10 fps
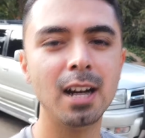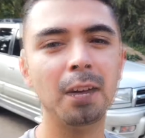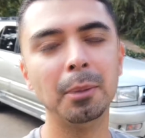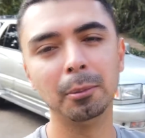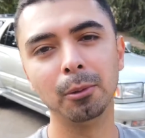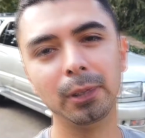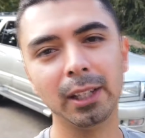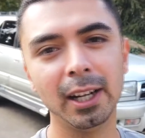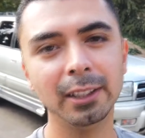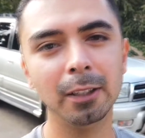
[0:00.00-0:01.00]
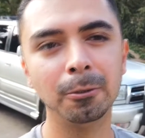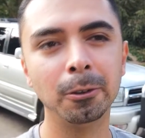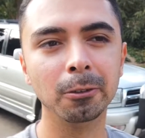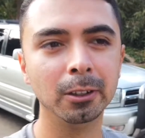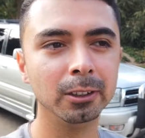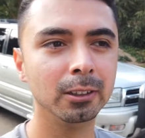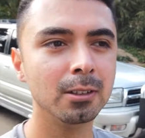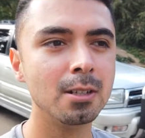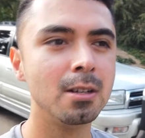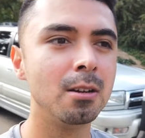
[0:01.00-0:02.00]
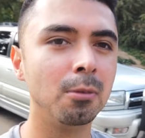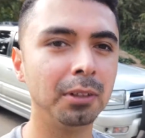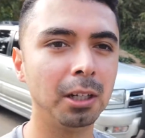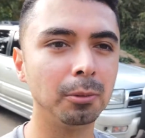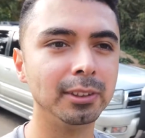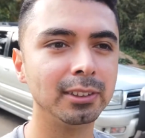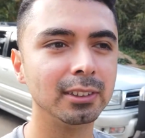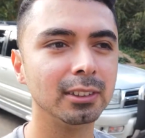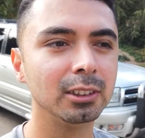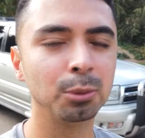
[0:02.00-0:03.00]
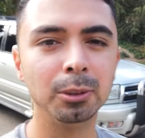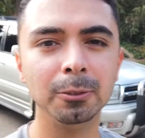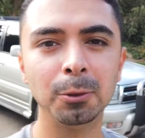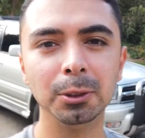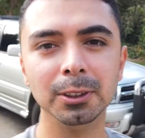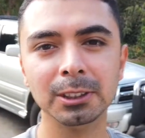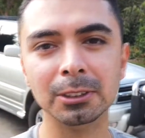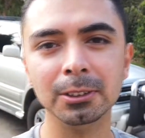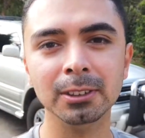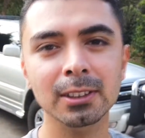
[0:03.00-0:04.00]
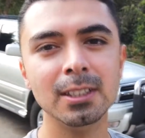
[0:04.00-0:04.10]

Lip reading: I remember when I had that 4Runner when I was 24 years old